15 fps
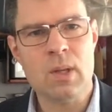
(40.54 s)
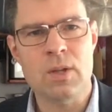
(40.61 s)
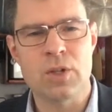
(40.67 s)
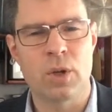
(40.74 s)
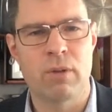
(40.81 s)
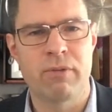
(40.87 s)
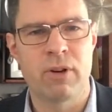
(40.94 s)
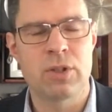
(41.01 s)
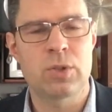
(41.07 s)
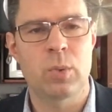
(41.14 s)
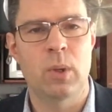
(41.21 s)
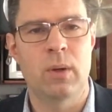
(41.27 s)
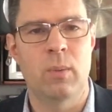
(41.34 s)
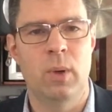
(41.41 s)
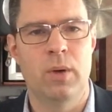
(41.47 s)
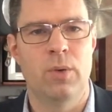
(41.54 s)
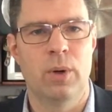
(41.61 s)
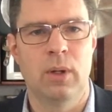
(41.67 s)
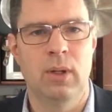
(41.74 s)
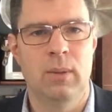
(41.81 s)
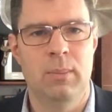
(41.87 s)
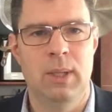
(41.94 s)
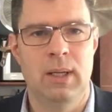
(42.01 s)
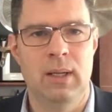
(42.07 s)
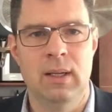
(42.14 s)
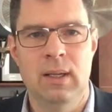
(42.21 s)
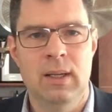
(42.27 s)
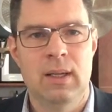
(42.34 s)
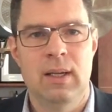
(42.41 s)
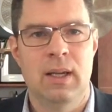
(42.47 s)
So the first one would really
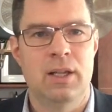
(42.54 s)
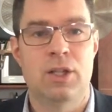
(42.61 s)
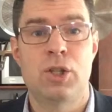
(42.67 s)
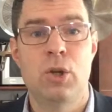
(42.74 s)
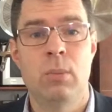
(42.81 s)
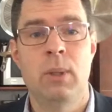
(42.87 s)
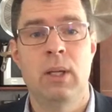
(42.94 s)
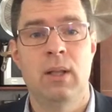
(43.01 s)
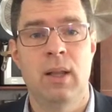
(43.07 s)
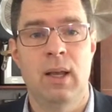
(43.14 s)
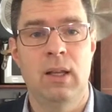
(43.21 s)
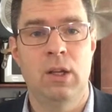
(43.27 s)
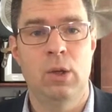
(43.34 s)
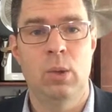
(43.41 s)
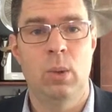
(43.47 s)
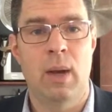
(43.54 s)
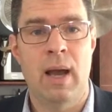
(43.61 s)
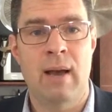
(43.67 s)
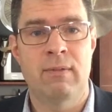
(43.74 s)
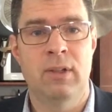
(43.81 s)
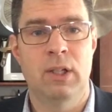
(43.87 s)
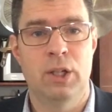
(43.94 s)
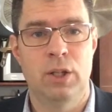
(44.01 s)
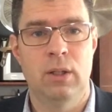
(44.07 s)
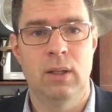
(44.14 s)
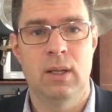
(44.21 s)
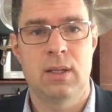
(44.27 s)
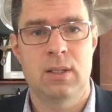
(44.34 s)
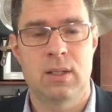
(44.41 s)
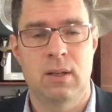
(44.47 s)
be, assuming that you have a good
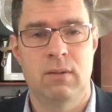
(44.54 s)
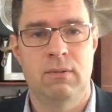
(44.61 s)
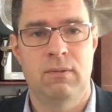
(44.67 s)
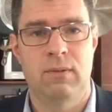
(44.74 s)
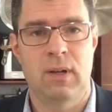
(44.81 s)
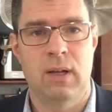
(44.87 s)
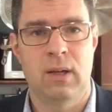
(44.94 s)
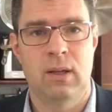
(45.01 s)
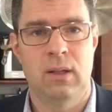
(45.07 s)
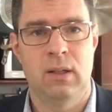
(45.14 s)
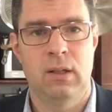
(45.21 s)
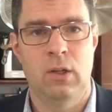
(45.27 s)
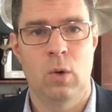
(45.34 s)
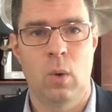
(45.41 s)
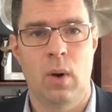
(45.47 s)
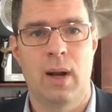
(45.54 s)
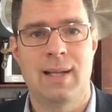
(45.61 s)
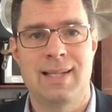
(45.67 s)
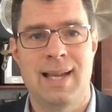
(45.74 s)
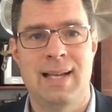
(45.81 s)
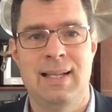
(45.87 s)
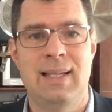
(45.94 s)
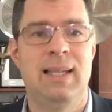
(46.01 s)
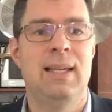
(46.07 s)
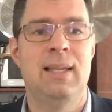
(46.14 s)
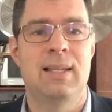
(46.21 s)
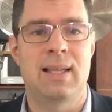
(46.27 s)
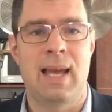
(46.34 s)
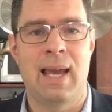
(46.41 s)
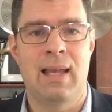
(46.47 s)
list of your
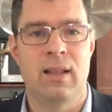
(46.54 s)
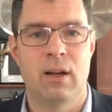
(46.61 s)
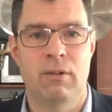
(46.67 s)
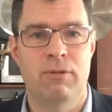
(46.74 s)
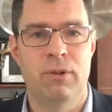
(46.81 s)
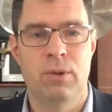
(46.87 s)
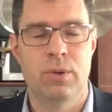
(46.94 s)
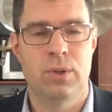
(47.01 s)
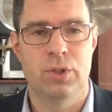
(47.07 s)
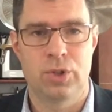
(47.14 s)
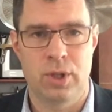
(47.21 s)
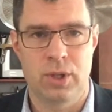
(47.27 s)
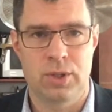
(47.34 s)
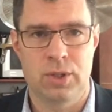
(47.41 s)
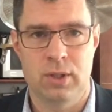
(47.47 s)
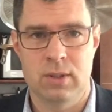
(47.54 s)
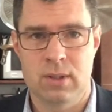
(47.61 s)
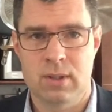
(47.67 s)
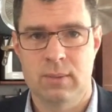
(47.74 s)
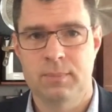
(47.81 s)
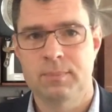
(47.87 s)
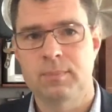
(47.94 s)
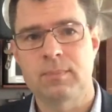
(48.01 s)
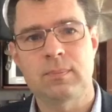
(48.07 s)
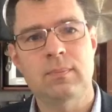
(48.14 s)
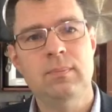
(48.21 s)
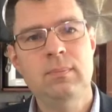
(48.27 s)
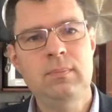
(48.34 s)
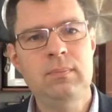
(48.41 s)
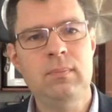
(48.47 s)
attendees and their food restrictions,
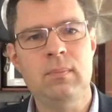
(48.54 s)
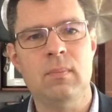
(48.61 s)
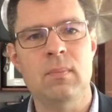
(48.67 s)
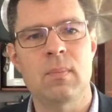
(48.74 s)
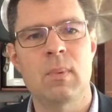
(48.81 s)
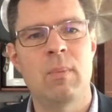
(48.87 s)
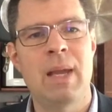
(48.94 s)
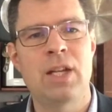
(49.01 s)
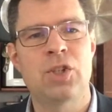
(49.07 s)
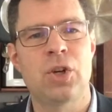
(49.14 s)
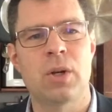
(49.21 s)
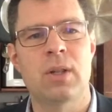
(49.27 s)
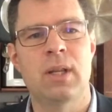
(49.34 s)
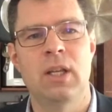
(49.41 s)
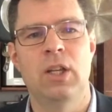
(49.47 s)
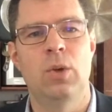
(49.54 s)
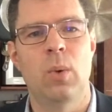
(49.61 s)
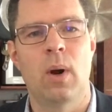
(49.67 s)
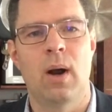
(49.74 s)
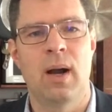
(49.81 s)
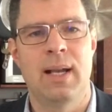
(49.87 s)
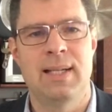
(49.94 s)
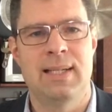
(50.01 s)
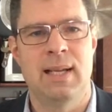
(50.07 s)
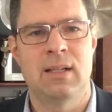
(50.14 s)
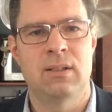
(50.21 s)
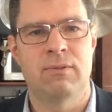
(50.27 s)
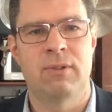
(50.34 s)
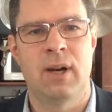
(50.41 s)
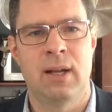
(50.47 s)
make sure that you are
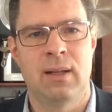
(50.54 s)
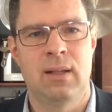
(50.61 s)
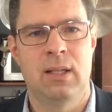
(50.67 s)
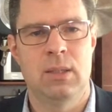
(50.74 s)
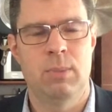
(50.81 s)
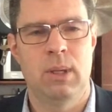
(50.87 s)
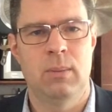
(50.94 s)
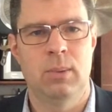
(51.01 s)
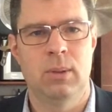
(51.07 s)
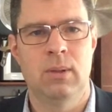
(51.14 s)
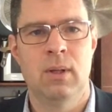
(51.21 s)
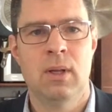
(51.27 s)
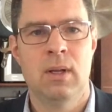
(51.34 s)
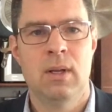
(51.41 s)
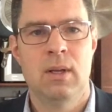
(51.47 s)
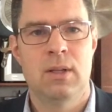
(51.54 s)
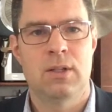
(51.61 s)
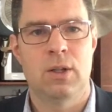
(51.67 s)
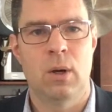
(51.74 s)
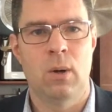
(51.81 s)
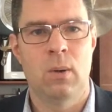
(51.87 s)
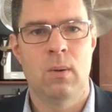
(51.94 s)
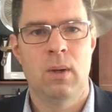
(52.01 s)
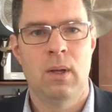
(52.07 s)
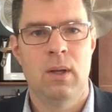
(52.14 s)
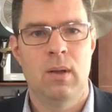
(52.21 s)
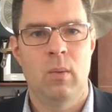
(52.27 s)
identifying these people. So